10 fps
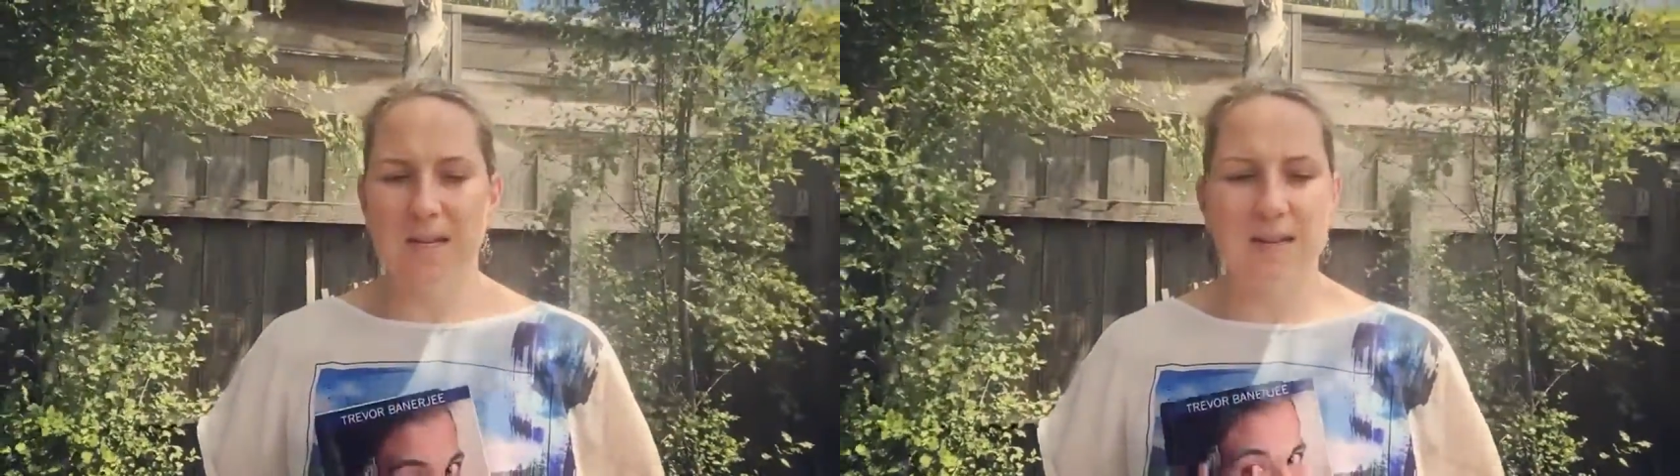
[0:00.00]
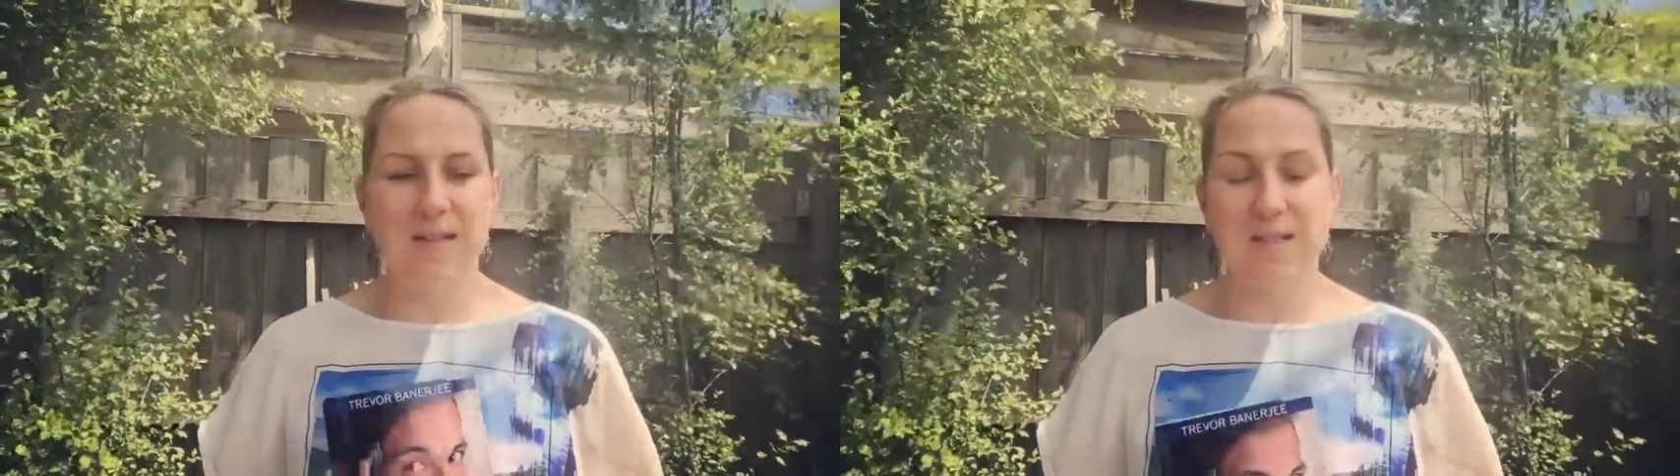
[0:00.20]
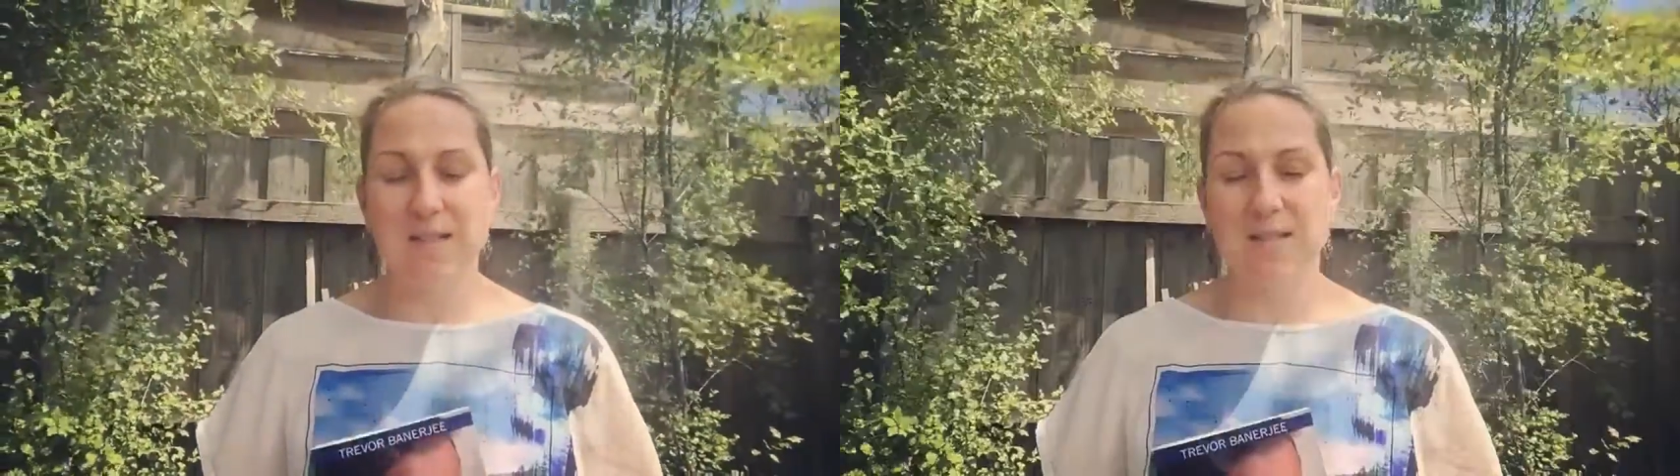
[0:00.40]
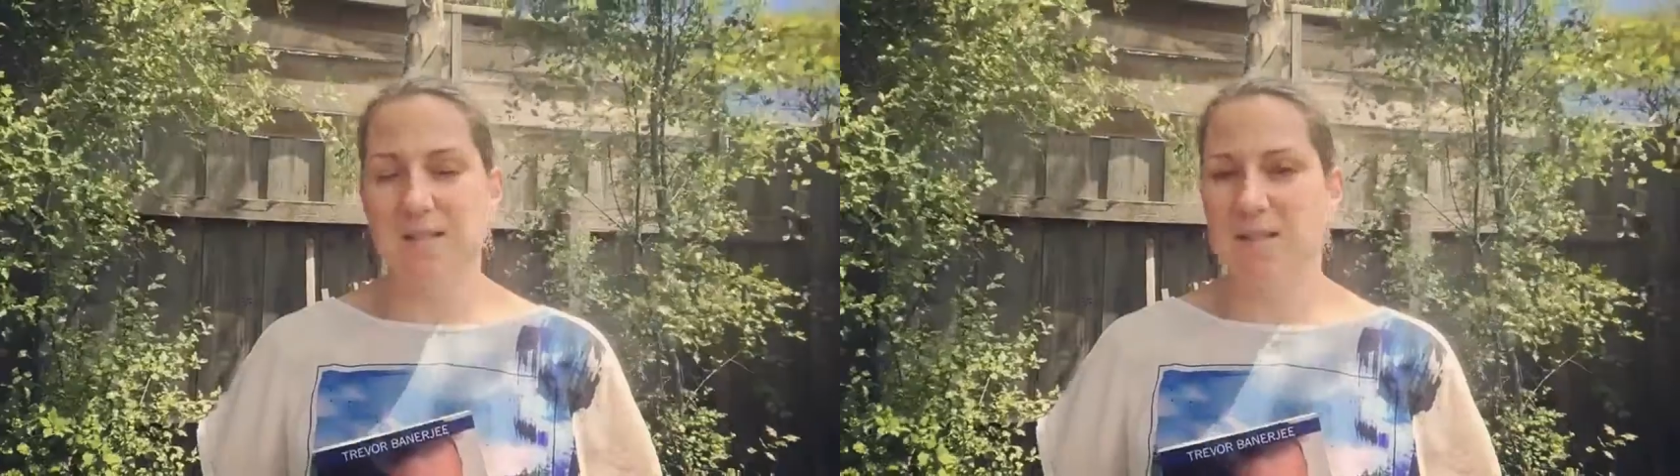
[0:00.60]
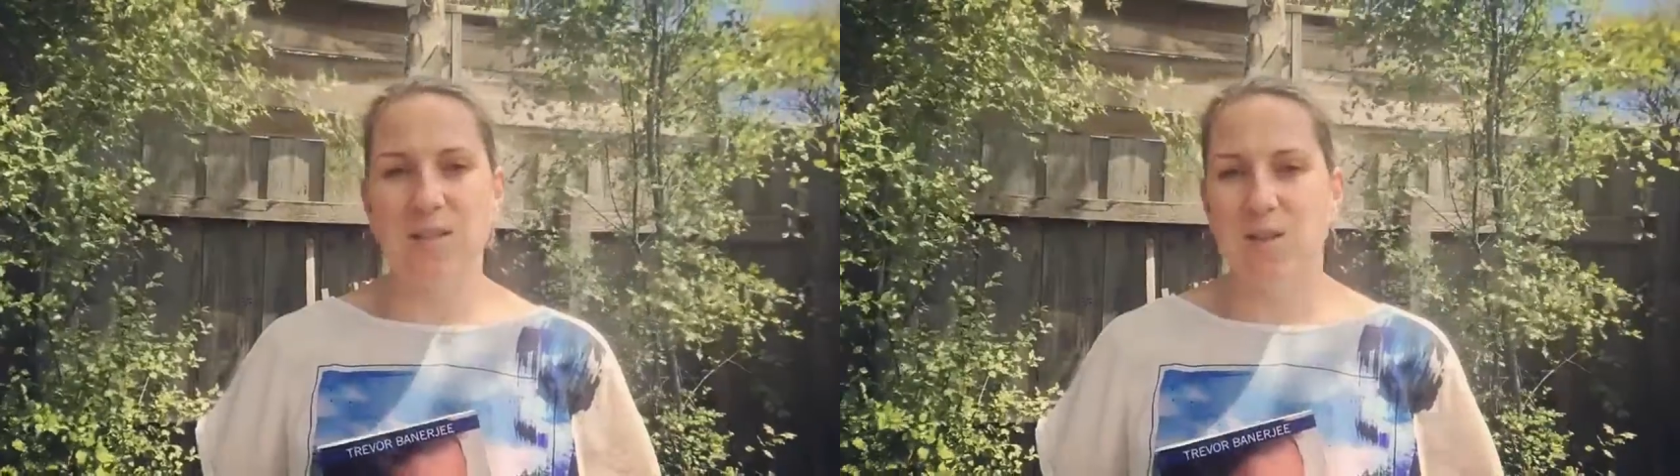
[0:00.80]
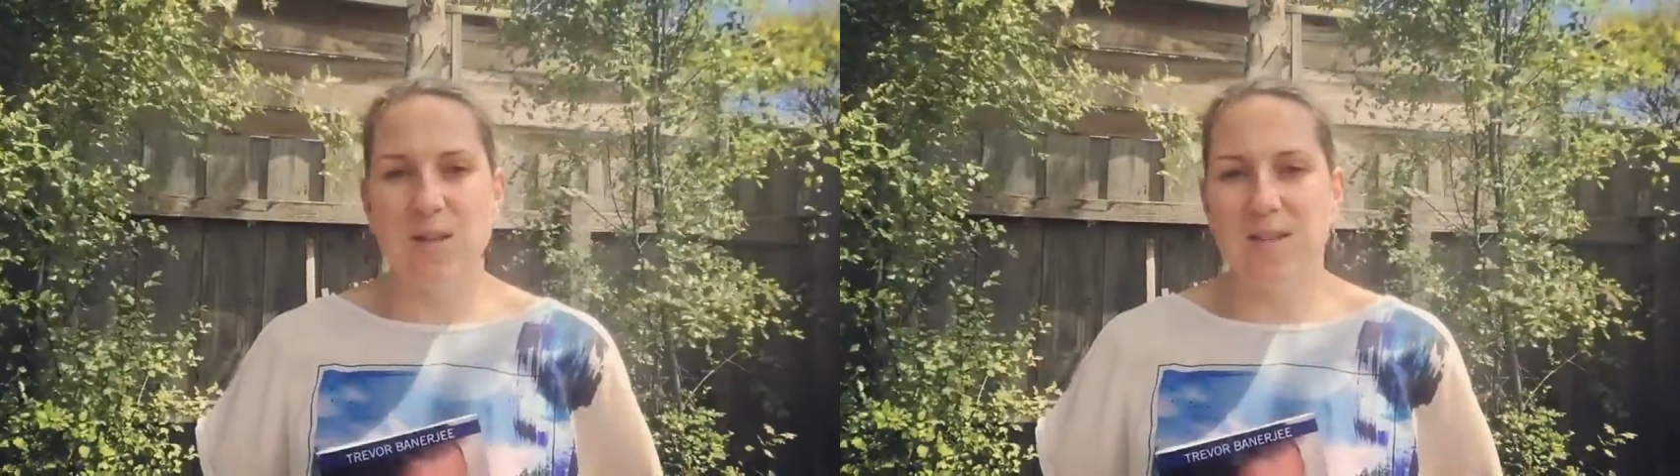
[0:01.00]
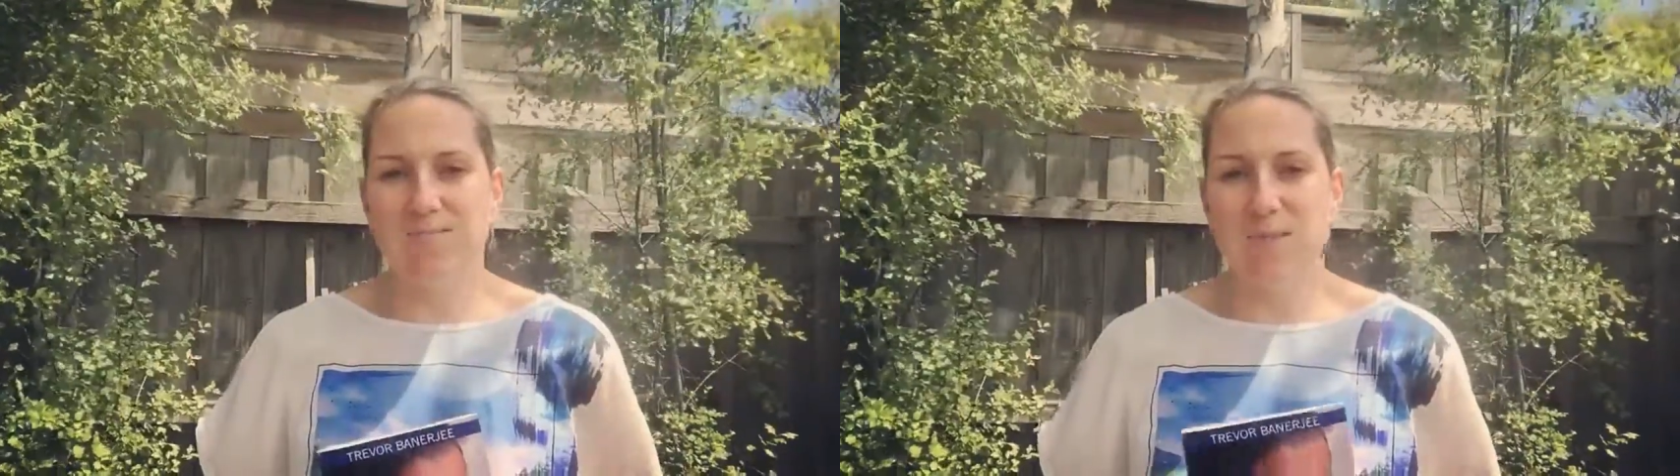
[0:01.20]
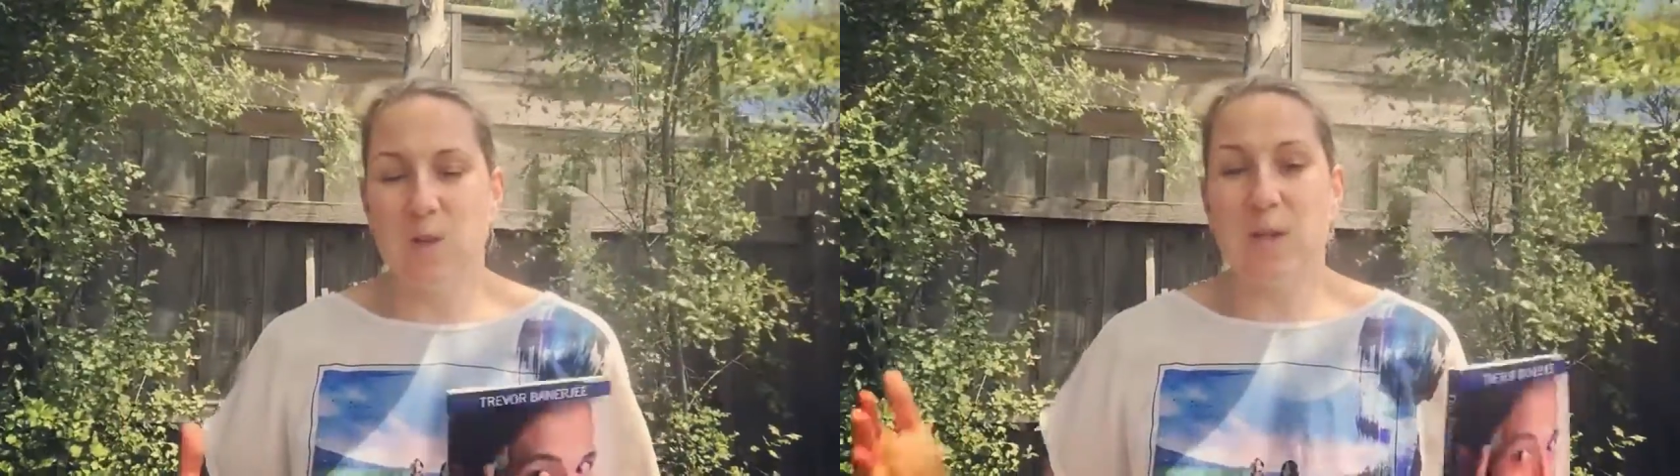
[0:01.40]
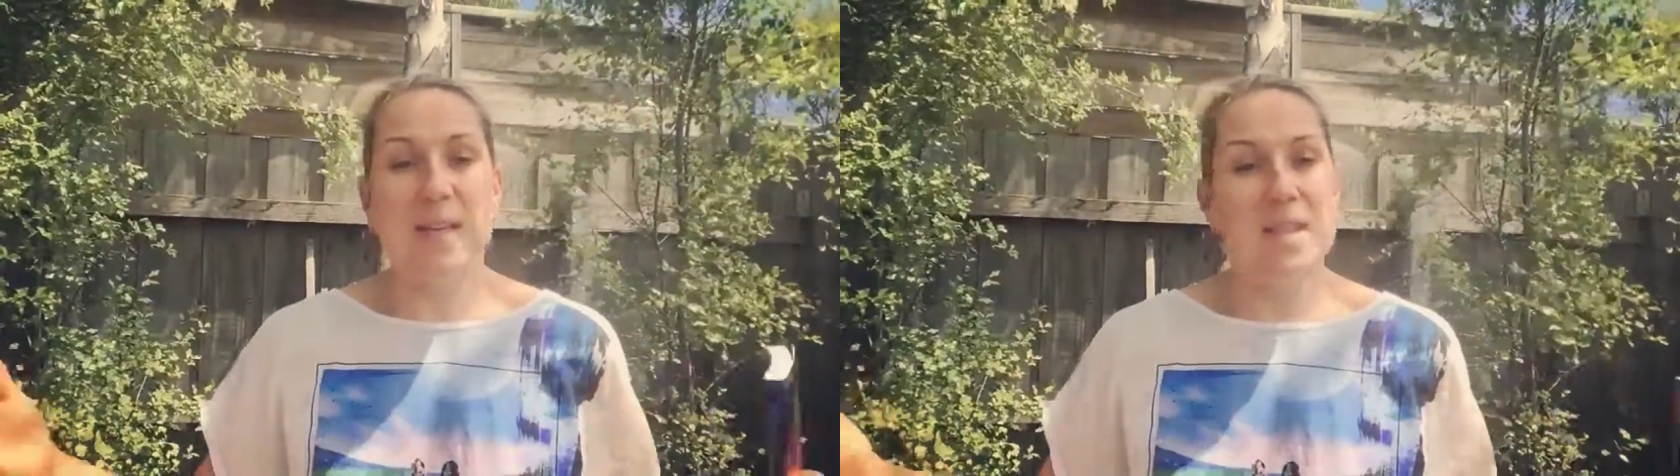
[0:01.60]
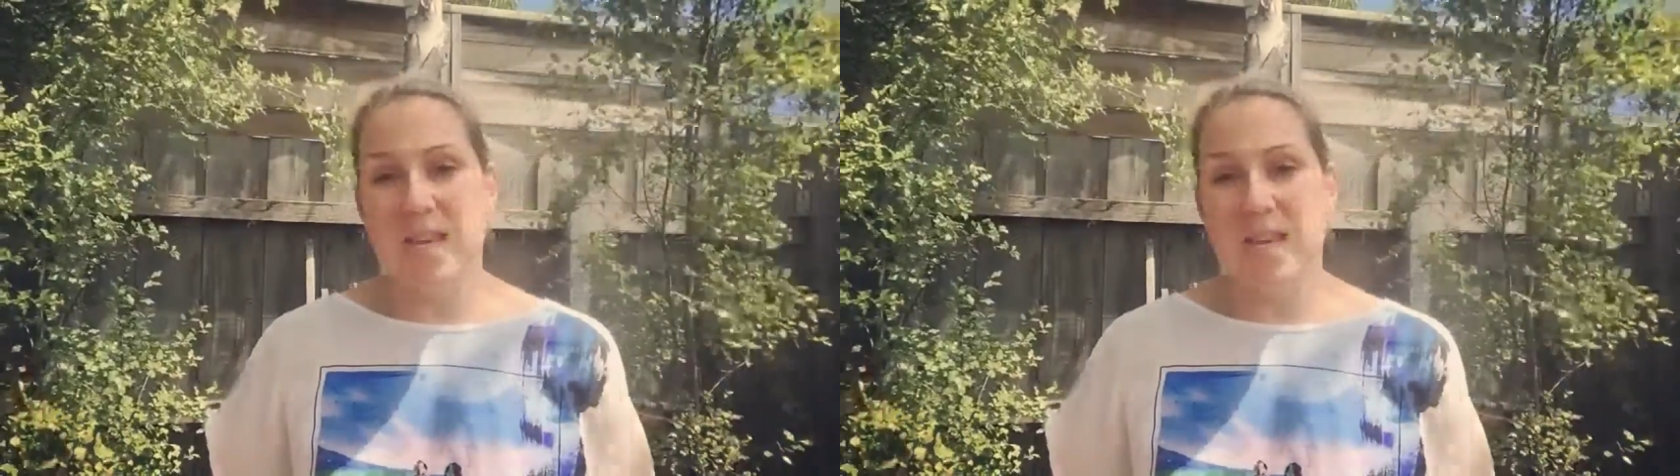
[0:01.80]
it's, you know, you'll either